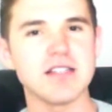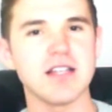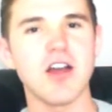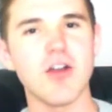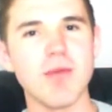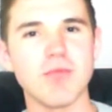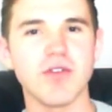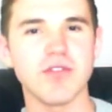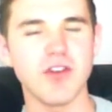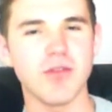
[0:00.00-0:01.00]
I can't
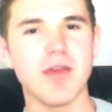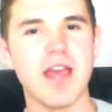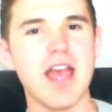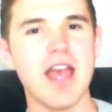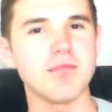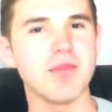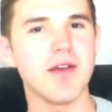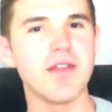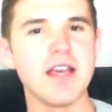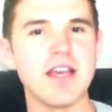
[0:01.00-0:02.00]
remember off the top of my head,
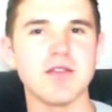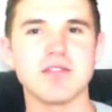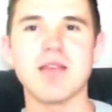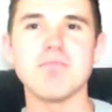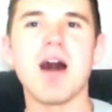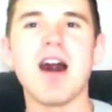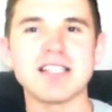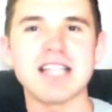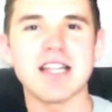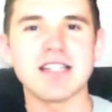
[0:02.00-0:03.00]
but it was like
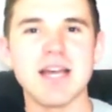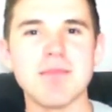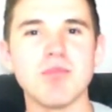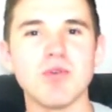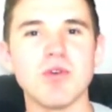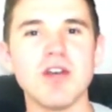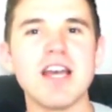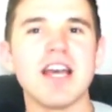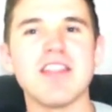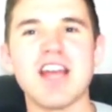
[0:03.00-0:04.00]
Mars had a temple,
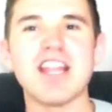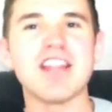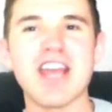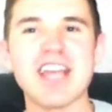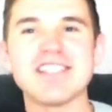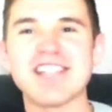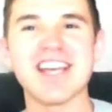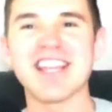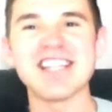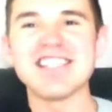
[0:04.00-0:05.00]
and then they'd
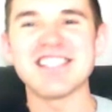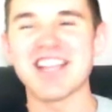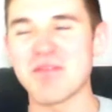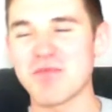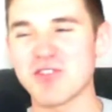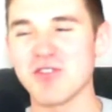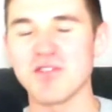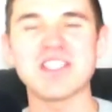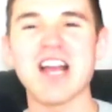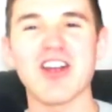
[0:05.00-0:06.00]
sort
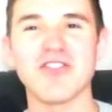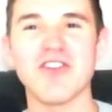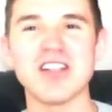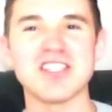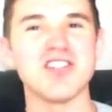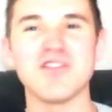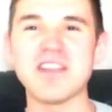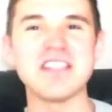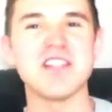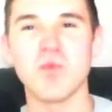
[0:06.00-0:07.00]
of sacrifice a
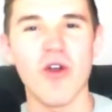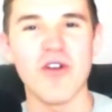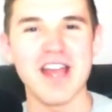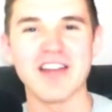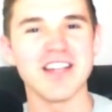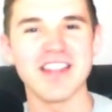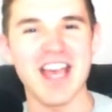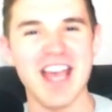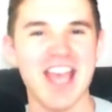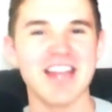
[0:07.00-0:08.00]
defeated warrior at
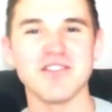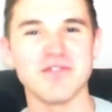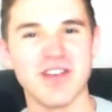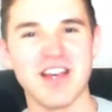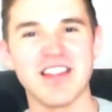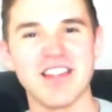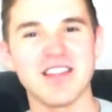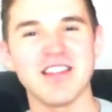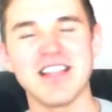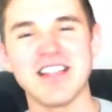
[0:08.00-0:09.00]
the head of
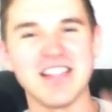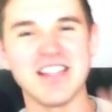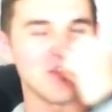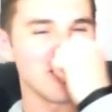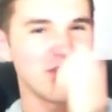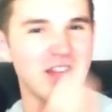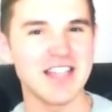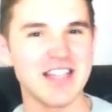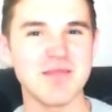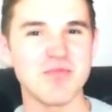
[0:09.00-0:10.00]
the sort of
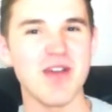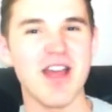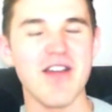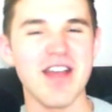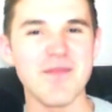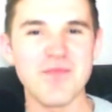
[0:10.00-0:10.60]
like temple area.